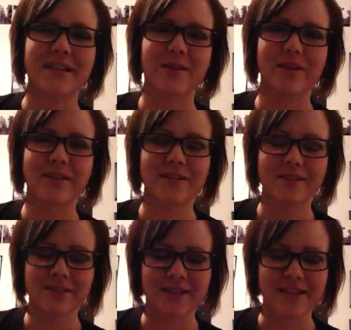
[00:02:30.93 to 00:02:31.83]
Like,
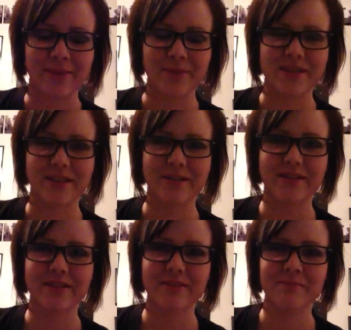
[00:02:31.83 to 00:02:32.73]
looks at him, he's like,
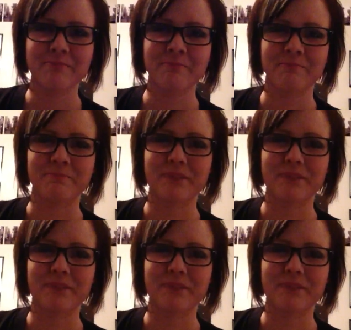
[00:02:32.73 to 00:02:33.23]
I